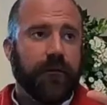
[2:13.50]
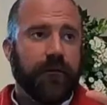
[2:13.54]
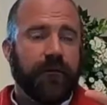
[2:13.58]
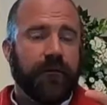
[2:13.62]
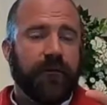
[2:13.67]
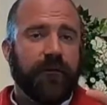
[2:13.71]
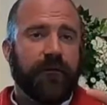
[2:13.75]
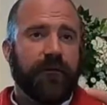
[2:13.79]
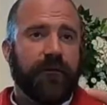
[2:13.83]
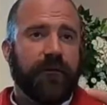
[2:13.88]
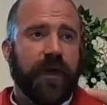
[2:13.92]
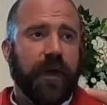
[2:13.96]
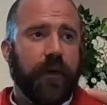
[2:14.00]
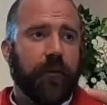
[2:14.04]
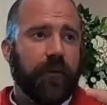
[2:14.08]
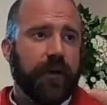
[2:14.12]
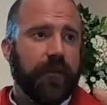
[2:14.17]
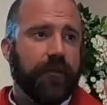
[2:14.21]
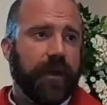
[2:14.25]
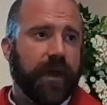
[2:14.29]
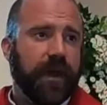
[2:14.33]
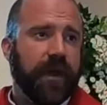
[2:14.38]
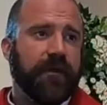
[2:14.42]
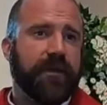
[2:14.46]
that we
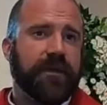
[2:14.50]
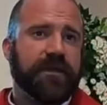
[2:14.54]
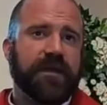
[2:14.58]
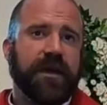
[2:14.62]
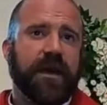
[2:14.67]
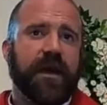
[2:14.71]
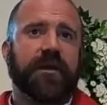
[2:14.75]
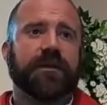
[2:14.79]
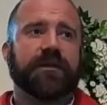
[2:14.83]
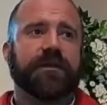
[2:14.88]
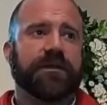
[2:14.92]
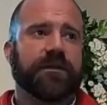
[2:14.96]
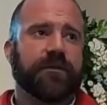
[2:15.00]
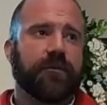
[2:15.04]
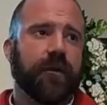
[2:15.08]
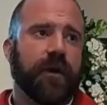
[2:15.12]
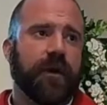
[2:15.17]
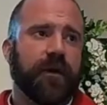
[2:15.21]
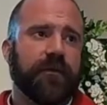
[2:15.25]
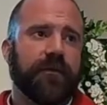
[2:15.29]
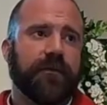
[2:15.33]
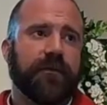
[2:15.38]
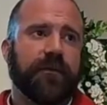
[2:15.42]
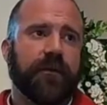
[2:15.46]
pay the taxes with.
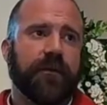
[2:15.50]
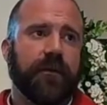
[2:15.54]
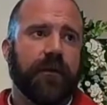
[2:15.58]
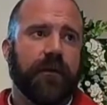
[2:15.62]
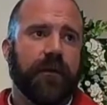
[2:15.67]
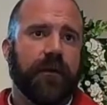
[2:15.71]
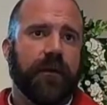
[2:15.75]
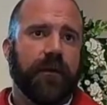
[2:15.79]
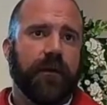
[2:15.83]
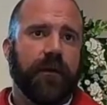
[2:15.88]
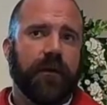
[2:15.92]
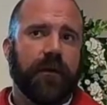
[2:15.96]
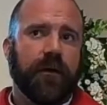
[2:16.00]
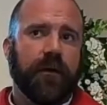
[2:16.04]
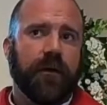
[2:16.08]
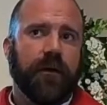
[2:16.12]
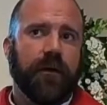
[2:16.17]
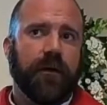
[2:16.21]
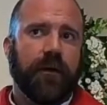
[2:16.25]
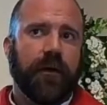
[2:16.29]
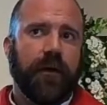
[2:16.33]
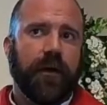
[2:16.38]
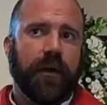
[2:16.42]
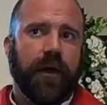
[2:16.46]

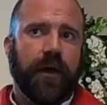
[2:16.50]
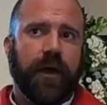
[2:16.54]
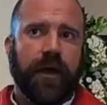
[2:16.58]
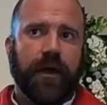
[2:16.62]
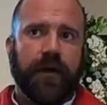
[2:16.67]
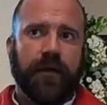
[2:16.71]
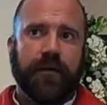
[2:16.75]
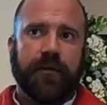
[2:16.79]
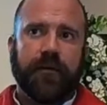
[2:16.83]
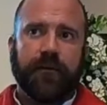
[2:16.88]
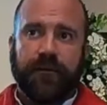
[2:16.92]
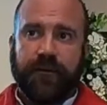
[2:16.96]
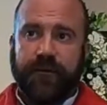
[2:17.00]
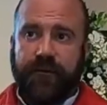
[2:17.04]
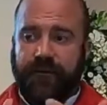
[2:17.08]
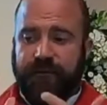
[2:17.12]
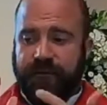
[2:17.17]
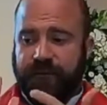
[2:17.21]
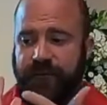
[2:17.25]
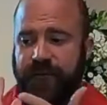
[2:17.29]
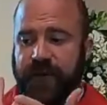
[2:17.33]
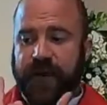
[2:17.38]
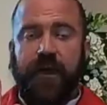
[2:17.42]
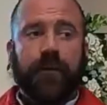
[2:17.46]
And
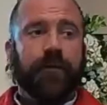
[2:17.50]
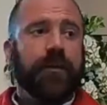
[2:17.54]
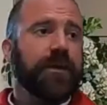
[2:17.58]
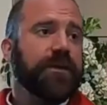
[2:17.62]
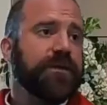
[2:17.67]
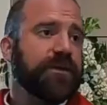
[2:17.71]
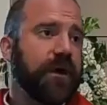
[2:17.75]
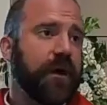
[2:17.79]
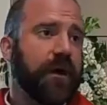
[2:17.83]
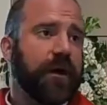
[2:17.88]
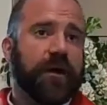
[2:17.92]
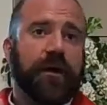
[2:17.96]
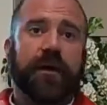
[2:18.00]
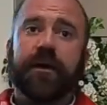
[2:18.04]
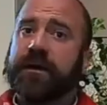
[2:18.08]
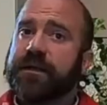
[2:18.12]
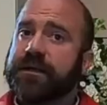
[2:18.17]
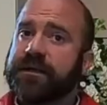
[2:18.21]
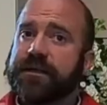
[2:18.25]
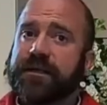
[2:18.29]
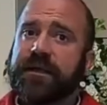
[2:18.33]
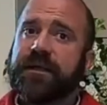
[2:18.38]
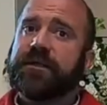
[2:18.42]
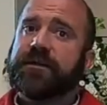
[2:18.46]
the image on it is
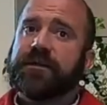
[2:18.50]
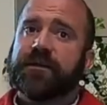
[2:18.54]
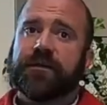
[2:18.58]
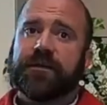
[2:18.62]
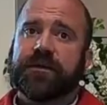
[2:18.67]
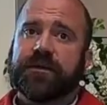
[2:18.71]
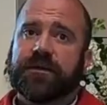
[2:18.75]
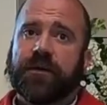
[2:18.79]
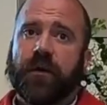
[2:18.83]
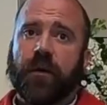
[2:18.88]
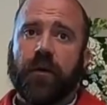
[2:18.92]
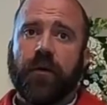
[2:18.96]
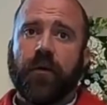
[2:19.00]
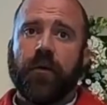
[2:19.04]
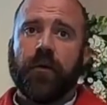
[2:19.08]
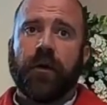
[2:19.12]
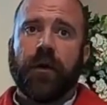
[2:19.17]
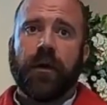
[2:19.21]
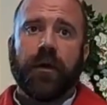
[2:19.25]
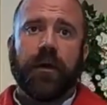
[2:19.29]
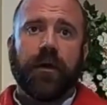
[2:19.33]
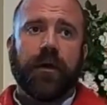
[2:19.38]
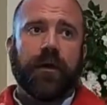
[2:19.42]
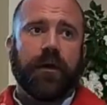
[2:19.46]
Caesar. So
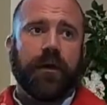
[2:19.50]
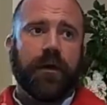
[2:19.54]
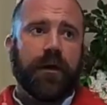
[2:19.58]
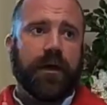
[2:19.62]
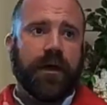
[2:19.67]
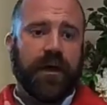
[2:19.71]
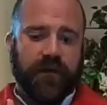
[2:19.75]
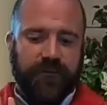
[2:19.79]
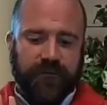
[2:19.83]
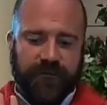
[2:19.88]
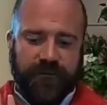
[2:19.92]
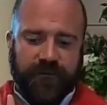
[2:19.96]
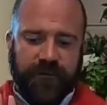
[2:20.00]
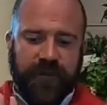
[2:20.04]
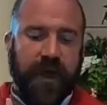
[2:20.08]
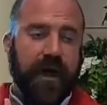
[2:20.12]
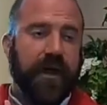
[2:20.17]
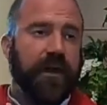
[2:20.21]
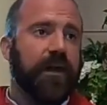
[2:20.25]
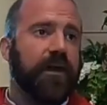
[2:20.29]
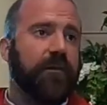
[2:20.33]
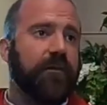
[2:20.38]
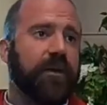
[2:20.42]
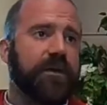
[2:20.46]
if
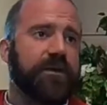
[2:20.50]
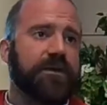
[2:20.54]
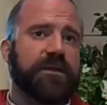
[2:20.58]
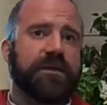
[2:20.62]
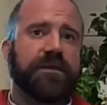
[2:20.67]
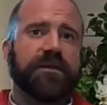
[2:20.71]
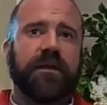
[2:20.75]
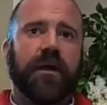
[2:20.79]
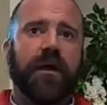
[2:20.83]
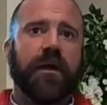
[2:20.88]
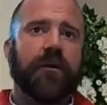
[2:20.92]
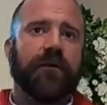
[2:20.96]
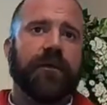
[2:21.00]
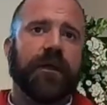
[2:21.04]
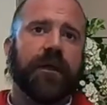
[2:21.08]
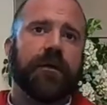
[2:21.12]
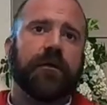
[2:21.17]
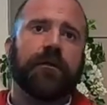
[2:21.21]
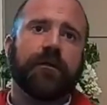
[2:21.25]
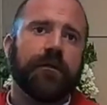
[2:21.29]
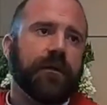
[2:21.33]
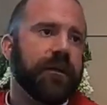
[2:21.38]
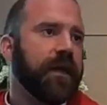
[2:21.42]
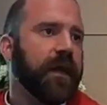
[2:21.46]
that image is there,
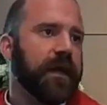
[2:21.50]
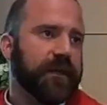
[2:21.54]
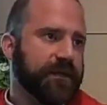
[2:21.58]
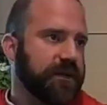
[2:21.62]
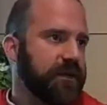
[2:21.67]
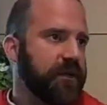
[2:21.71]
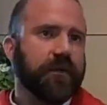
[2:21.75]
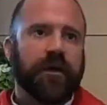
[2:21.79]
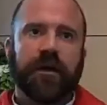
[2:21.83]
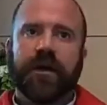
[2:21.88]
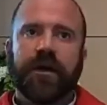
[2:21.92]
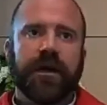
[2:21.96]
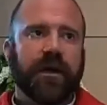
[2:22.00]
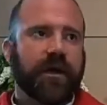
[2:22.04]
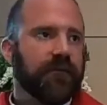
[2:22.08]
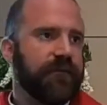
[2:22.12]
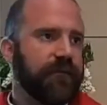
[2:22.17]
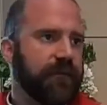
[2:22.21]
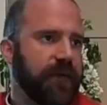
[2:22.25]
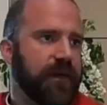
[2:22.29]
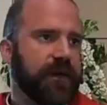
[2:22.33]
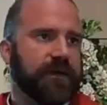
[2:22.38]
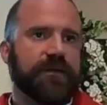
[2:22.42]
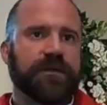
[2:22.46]
then yes, you can give
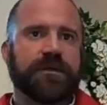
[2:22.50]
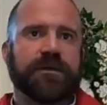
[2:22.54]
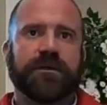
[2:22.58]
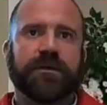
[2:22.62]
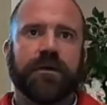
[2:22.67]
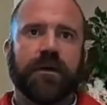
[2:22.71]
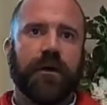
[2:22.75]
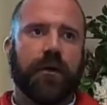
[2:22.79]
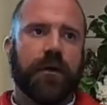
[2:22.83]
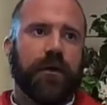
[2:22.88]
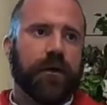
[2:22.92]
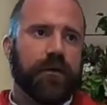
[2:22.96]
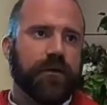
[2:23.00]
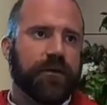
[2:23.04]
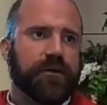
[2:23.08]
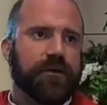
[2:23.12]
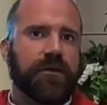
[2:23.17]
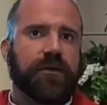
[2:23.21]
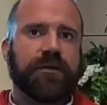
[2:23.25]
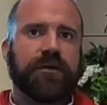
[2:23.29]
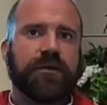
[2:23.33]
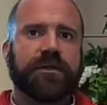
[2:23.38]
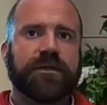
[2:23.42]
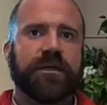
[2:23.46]
this
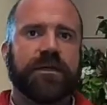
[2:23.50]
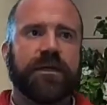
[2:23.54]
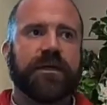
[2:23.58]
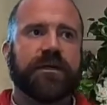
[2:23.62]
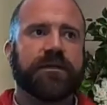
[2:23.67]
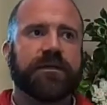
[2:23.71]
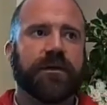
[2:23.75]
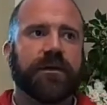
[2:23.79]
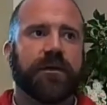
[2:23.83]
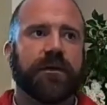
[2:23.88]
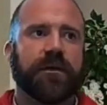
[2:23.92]
to Caesar,